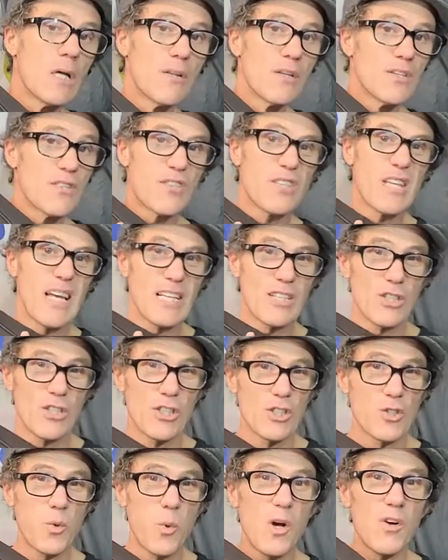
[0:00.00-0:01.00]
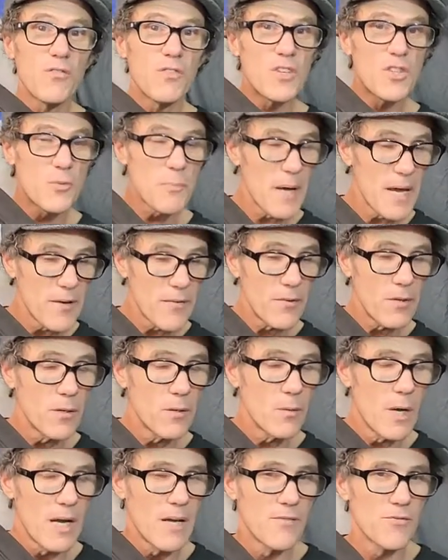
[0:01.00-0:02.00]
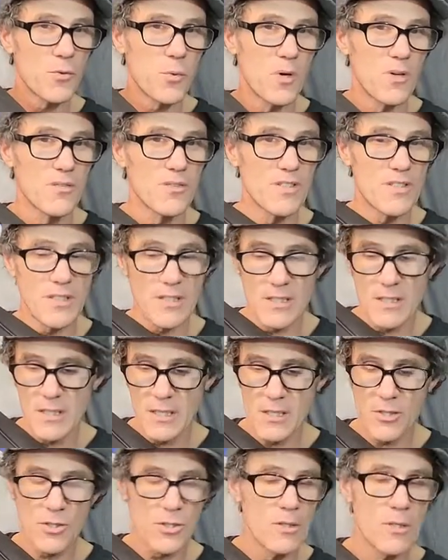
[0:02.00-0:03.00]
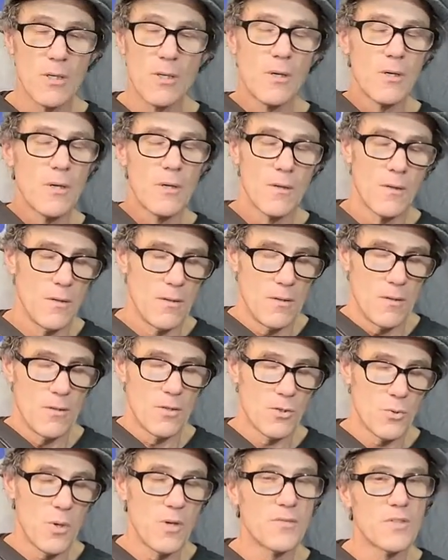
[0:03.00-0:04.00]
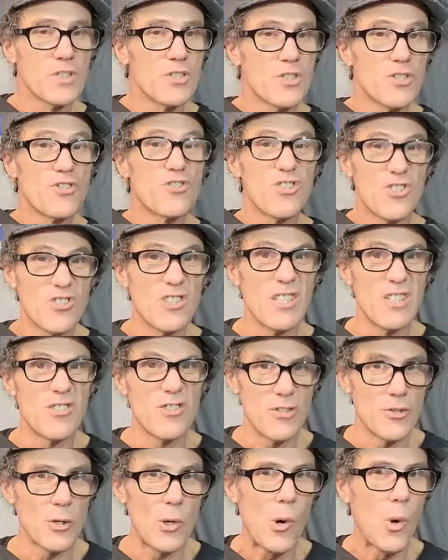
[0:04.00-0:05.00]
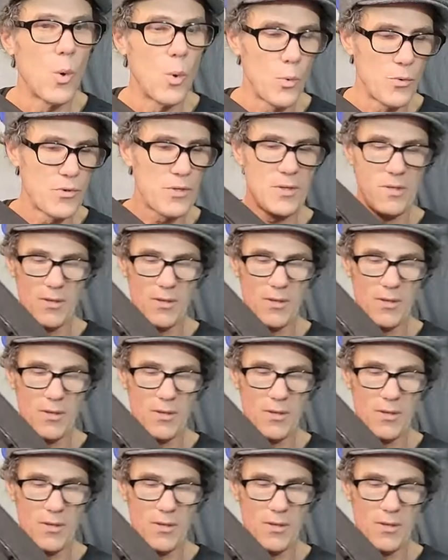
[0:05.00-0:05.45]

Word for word: This is actually a 12 inch paver. I have 12 and 16 inch. The 12 inch is just easier to hold.